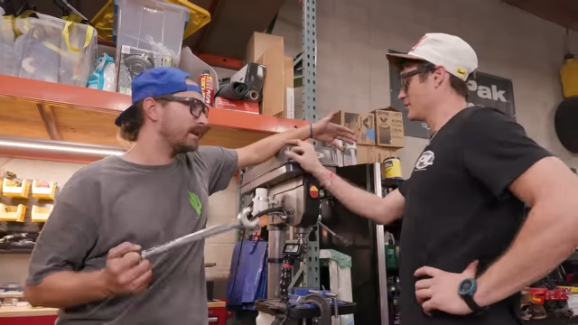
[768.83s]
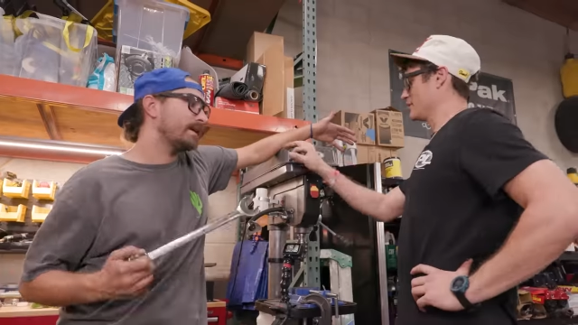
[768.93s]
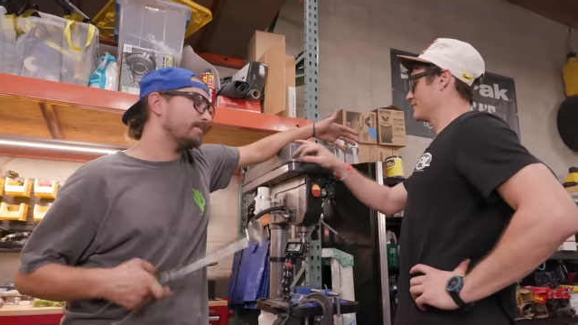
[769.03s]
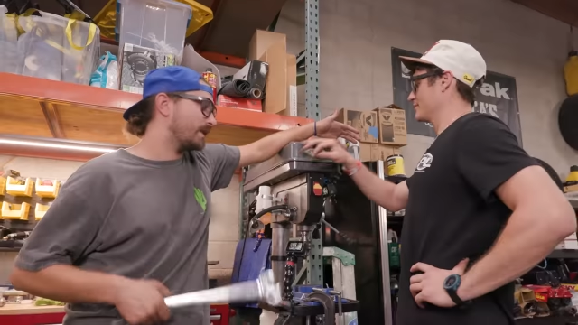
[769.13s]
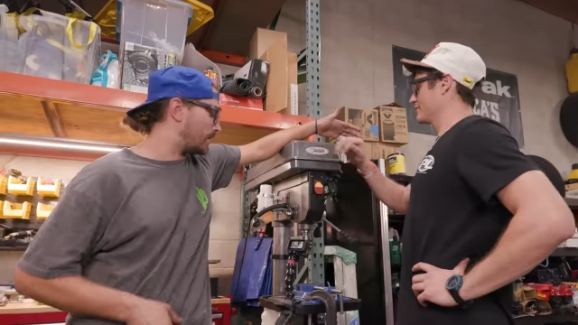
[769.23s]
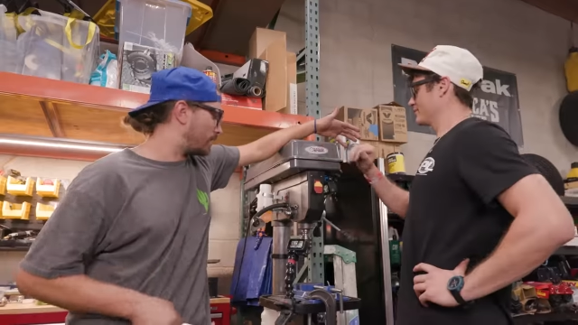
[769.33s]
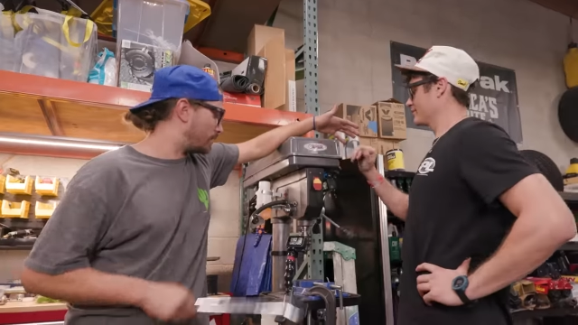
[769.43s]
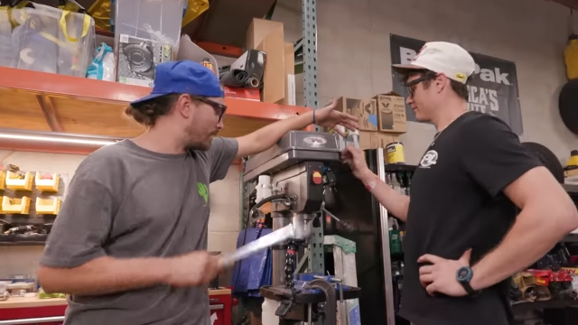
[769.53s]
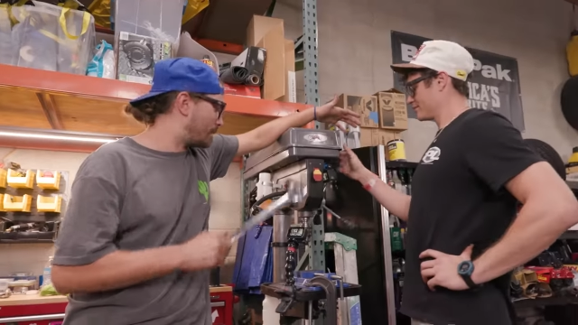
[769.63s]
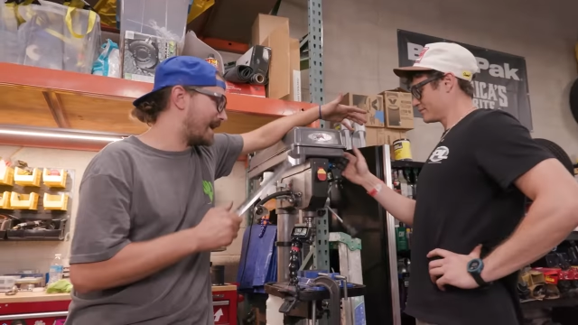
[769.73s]
Speaker 1: Yep. You know,
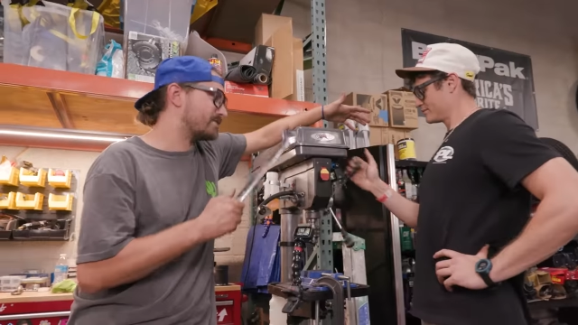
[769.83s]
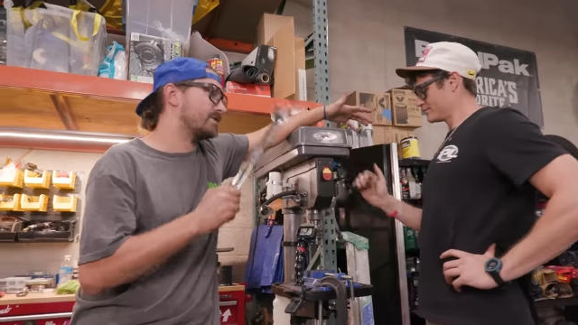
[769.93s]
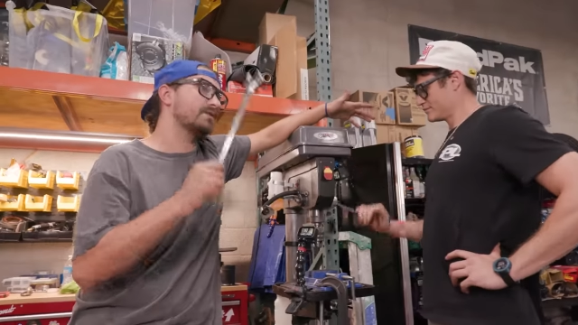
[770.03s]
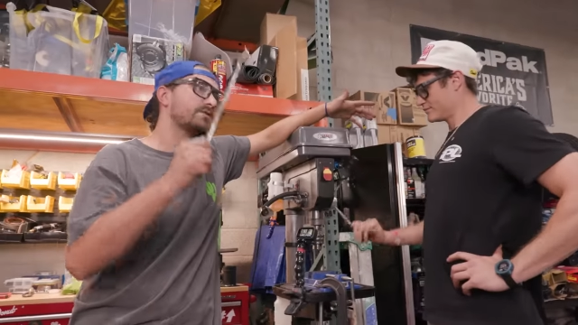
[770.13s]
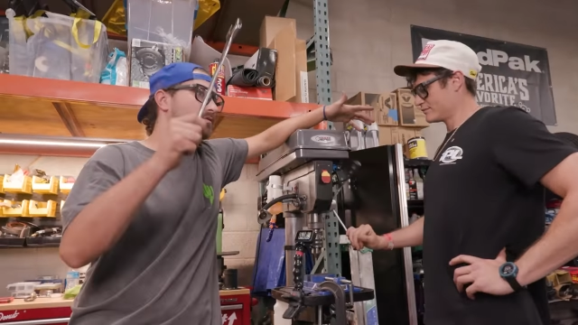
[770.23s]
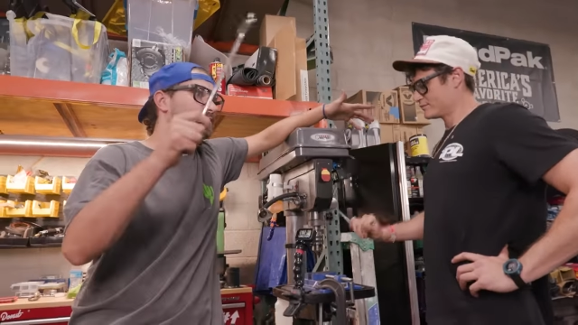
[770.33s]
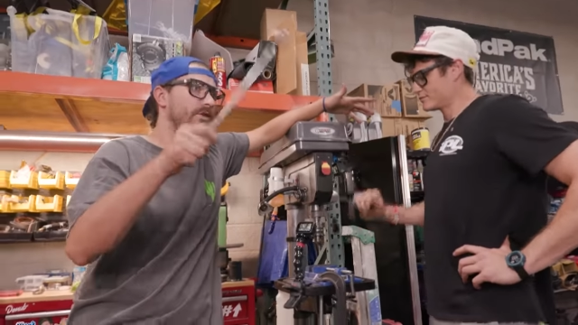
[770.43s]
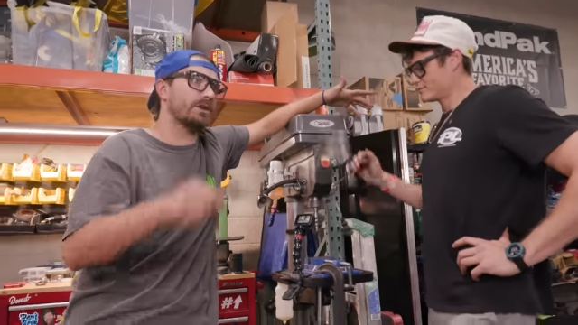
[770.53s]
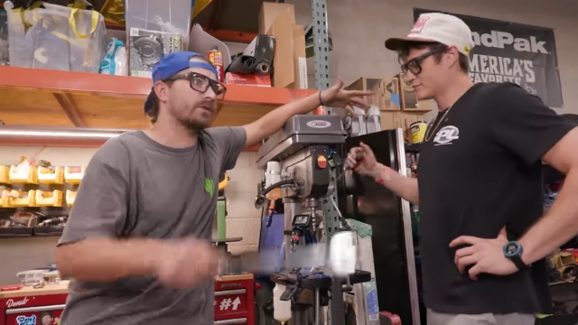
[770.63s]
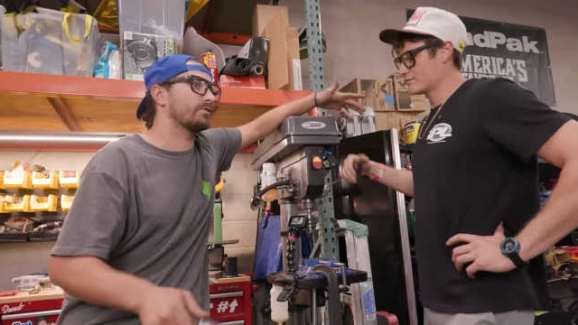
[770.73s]
imagine
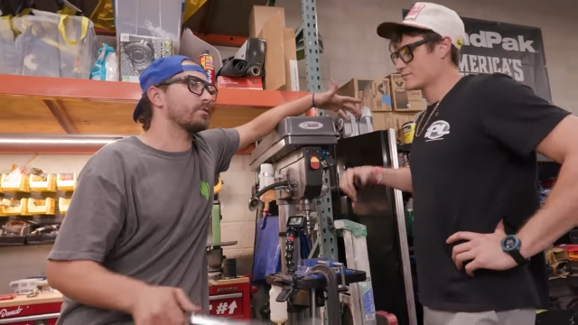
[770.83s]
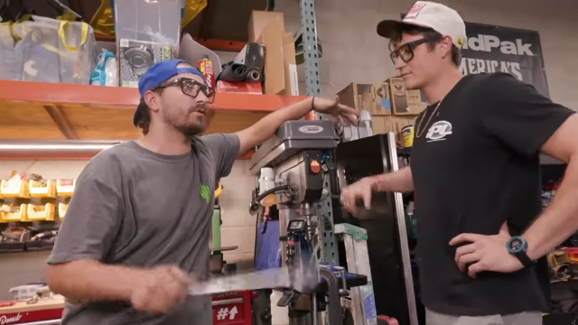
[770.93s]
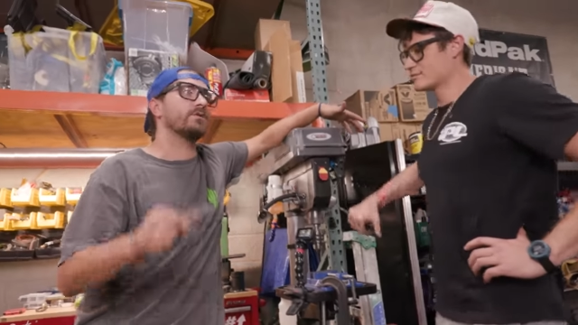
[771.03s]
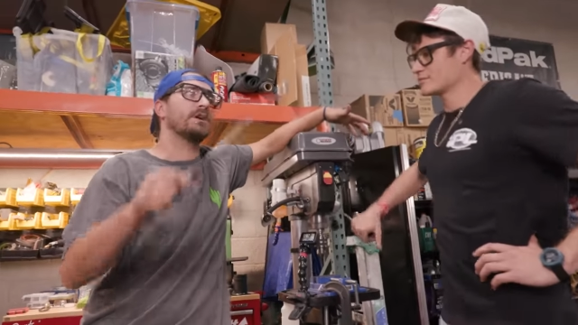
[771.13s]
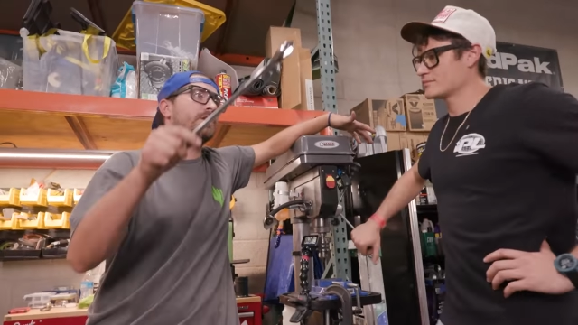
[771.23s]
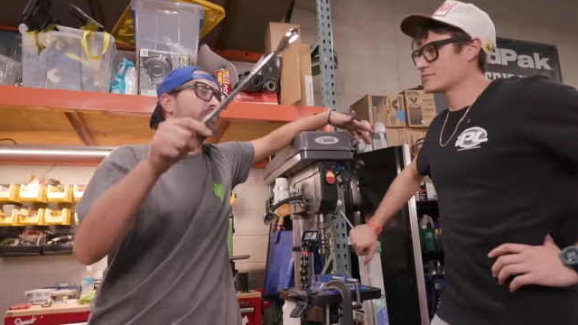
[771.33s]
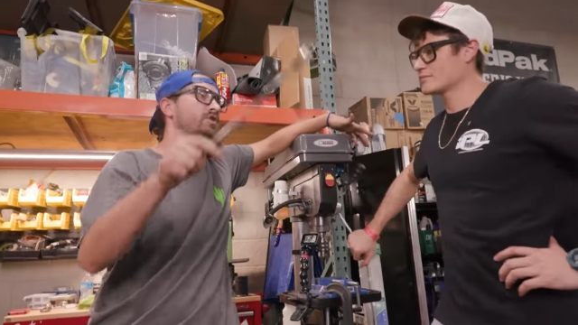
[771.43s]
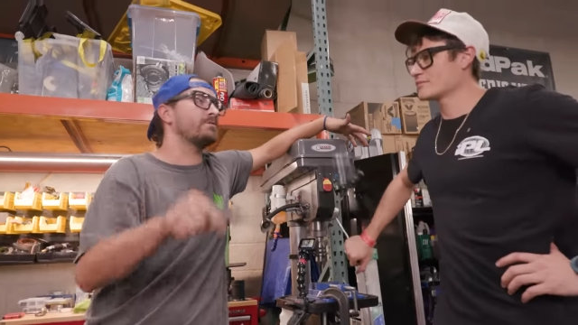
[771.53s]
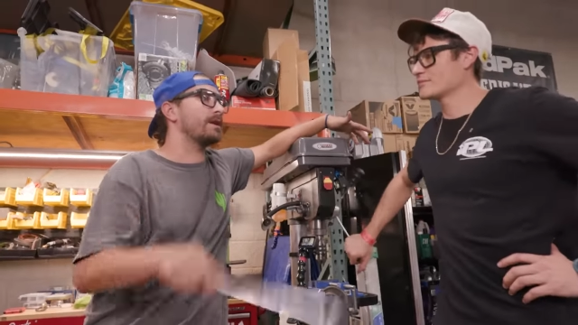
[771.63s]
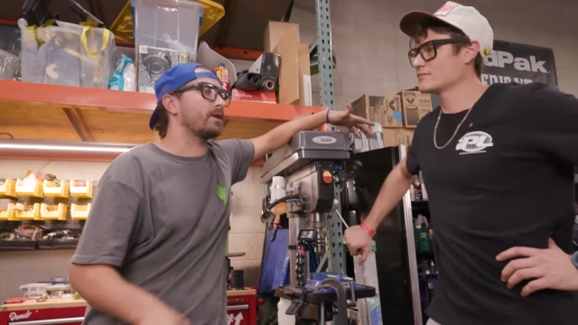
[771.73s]
drilling through
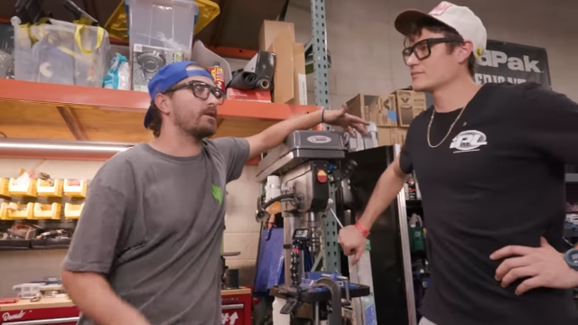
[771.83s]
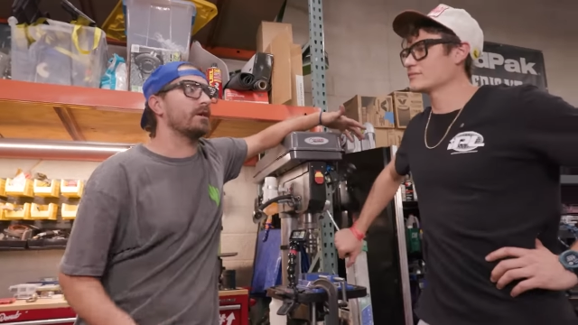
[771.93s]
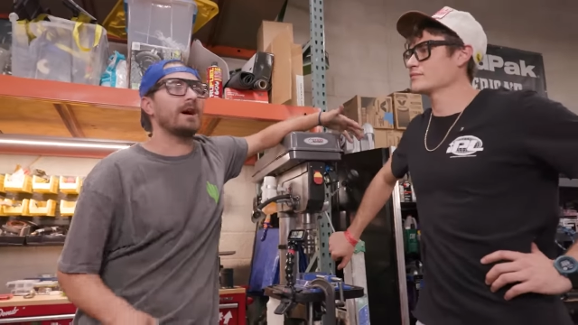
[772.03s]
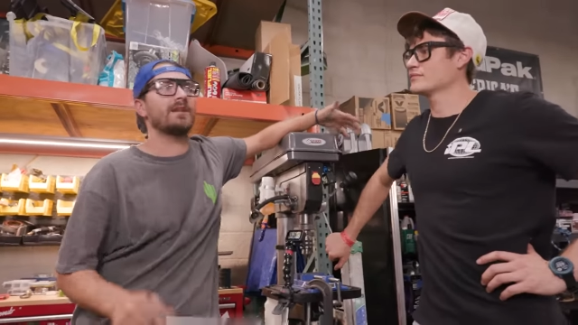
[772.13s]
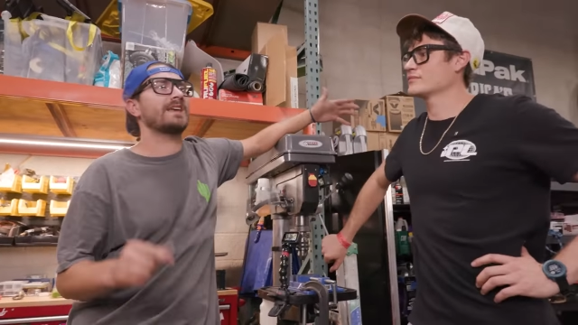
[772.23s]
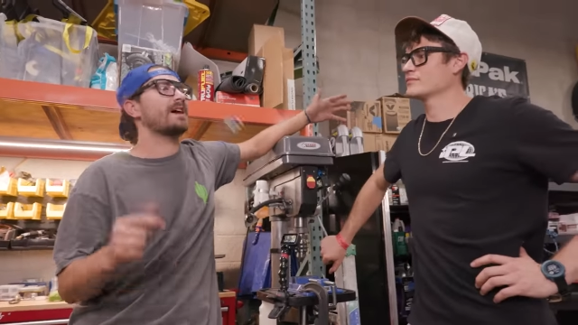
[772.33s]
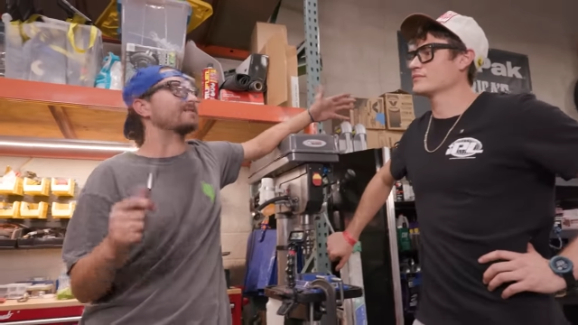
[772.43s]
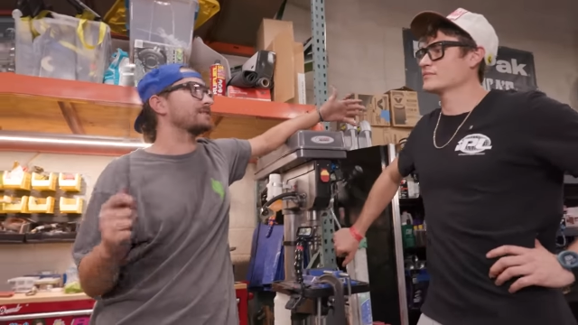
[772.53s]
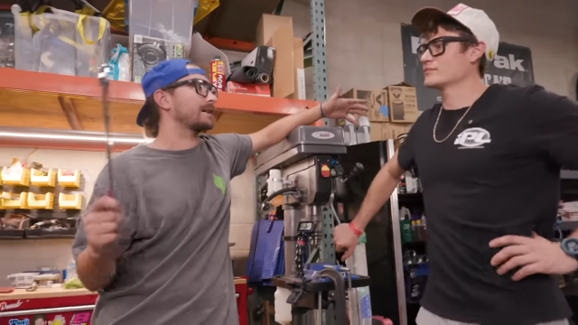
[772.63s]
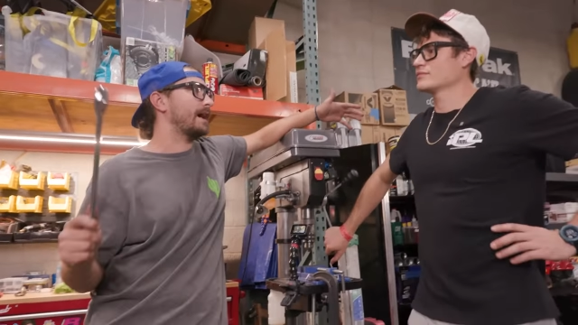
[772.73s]
sheet metal a
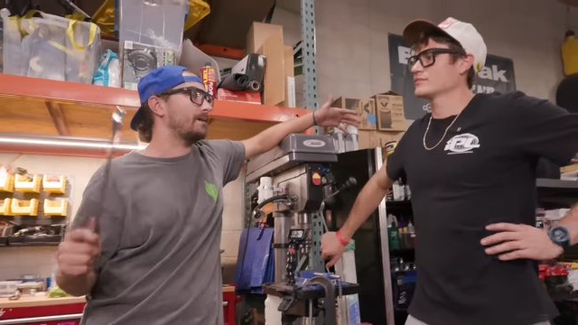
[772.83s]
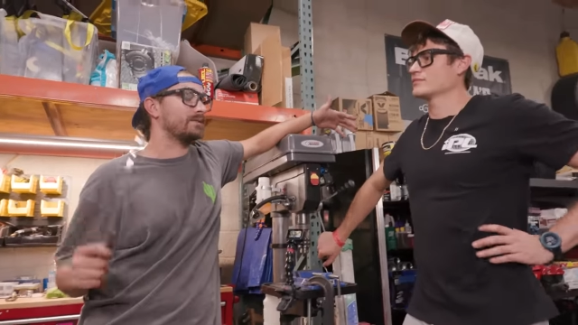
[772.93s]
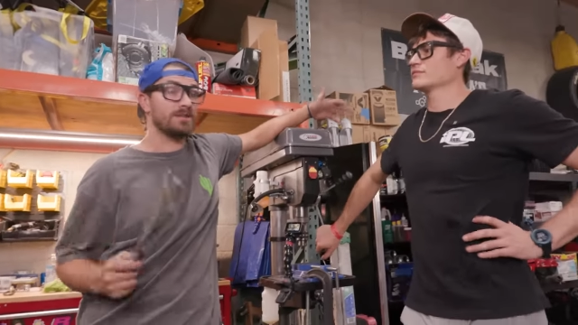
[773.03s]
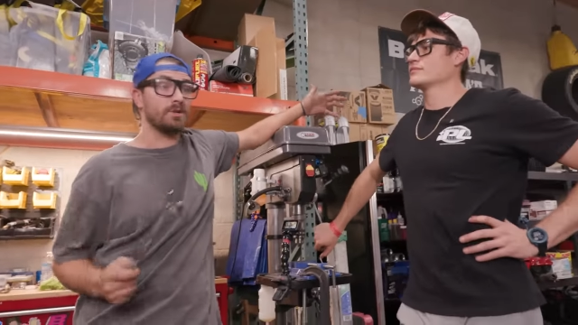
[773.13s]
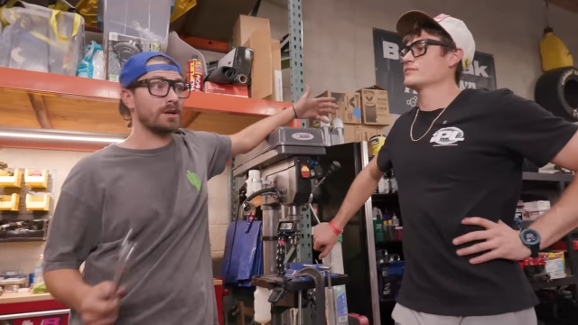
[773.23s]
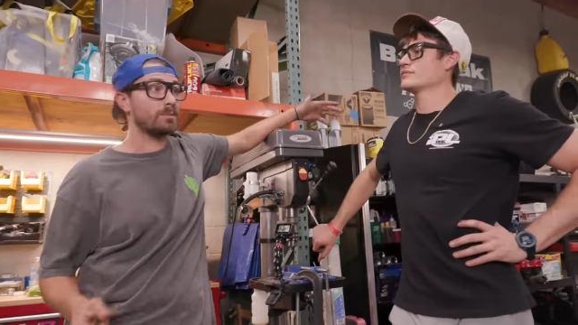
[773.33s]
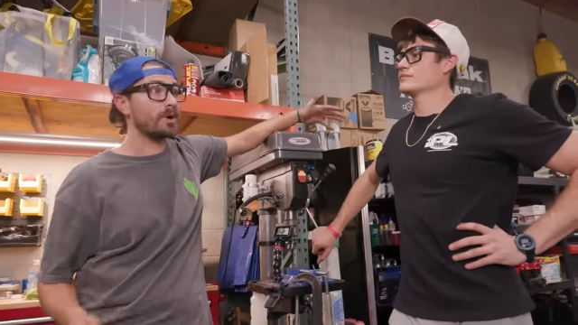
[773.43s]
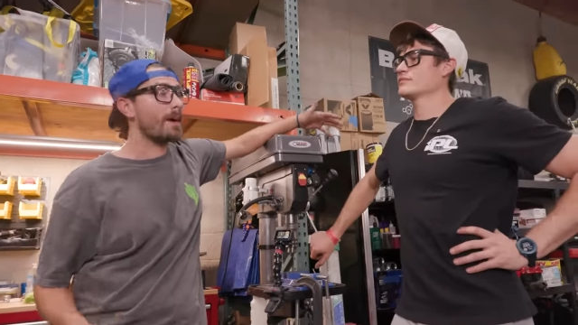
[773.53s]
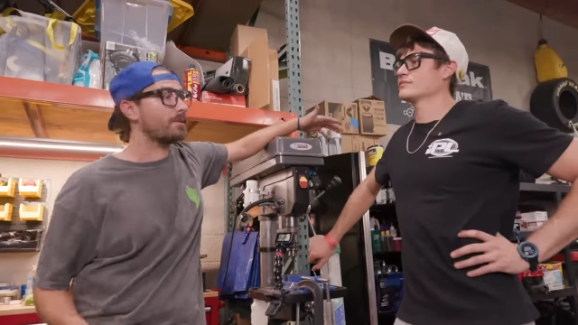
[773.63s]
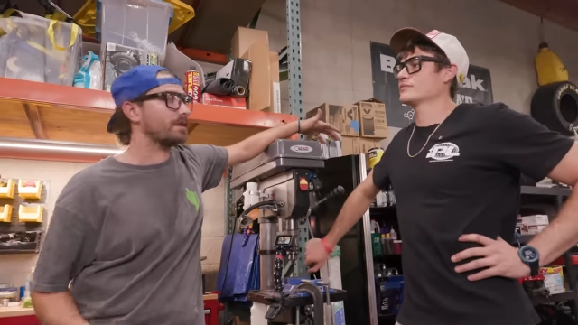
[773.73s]
thousand times and doing it
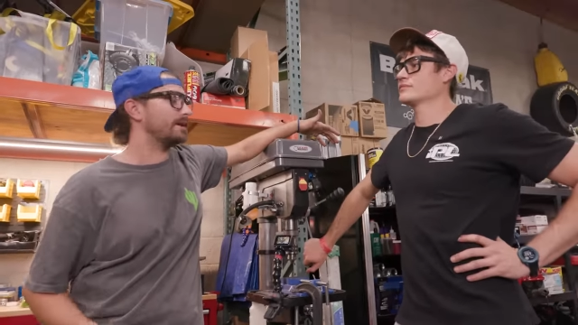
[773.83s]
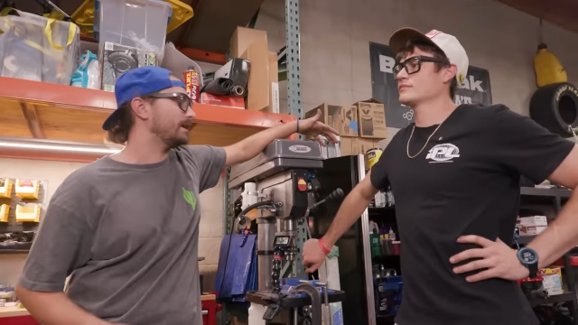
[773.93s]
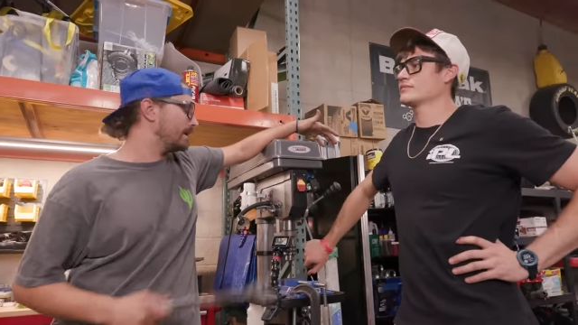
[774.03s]
properly.